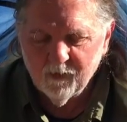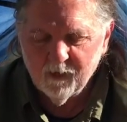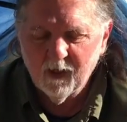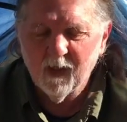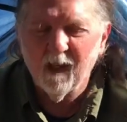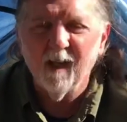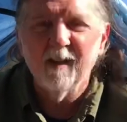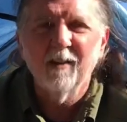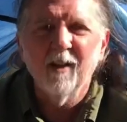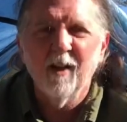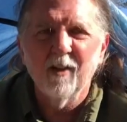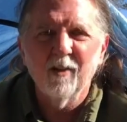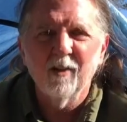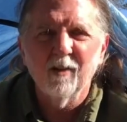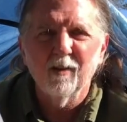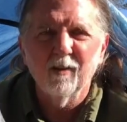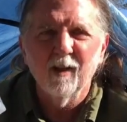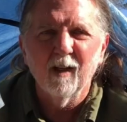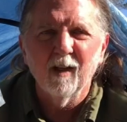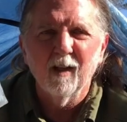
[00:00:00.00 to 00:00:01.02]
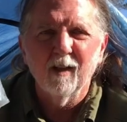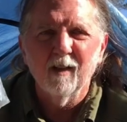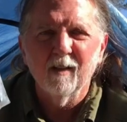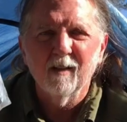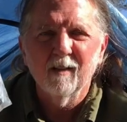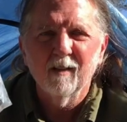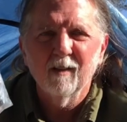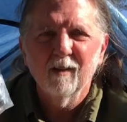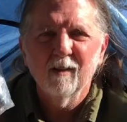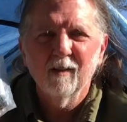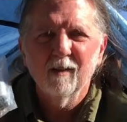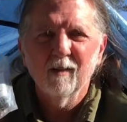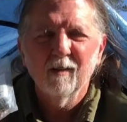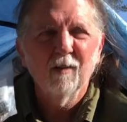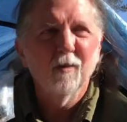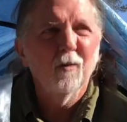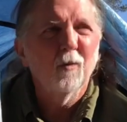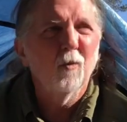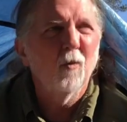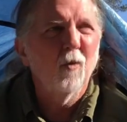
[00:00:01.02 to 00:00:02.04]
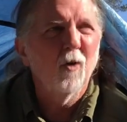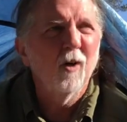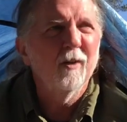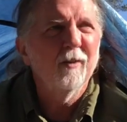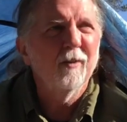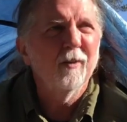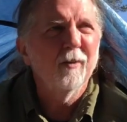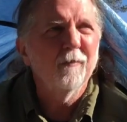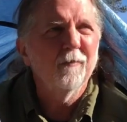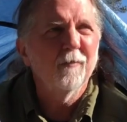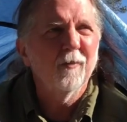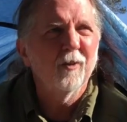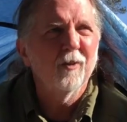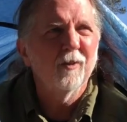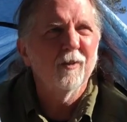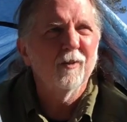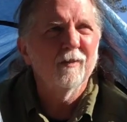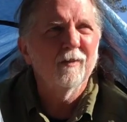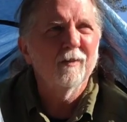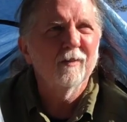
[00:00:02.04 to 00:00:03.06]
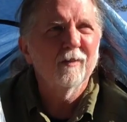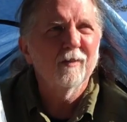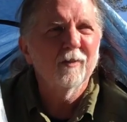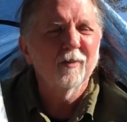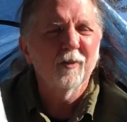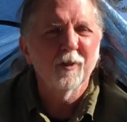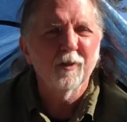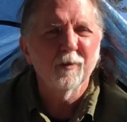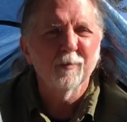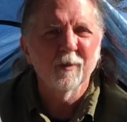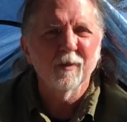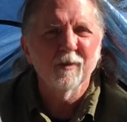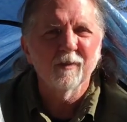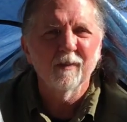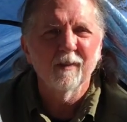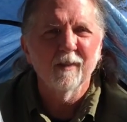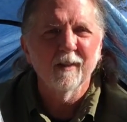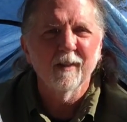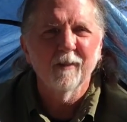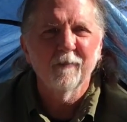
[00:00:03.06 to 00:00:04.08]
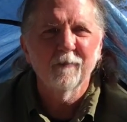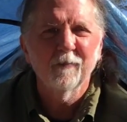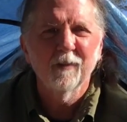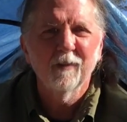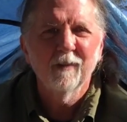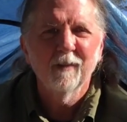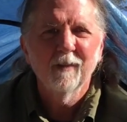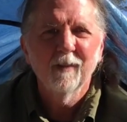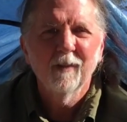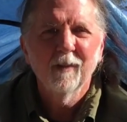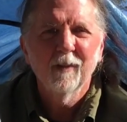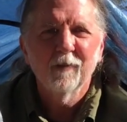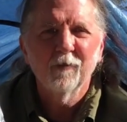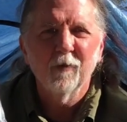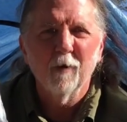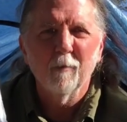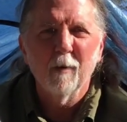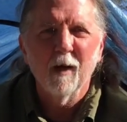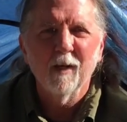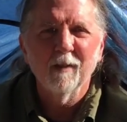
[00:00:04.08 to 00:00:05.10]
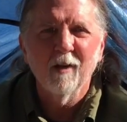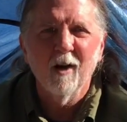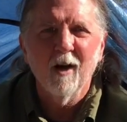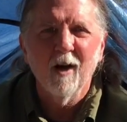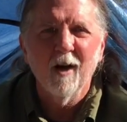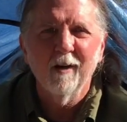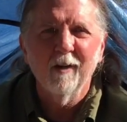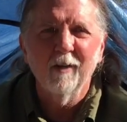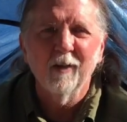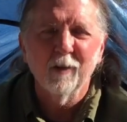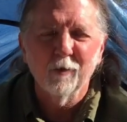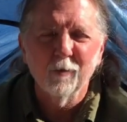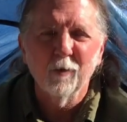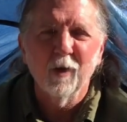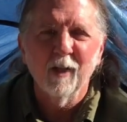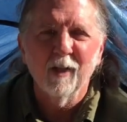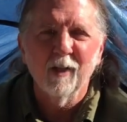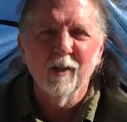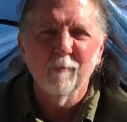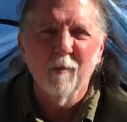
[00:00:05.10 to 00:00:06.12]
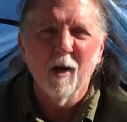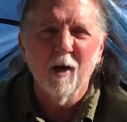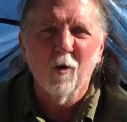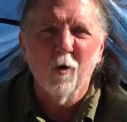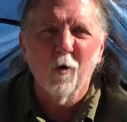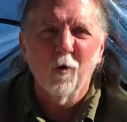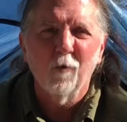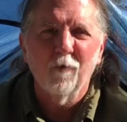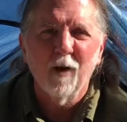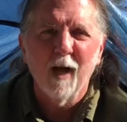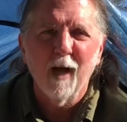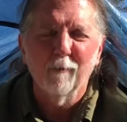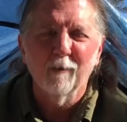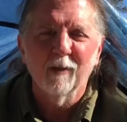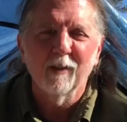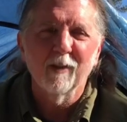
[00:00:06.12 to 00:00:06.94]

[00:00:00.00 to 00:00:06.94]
another wonderful Christmas gift from my daughter and really my whole family.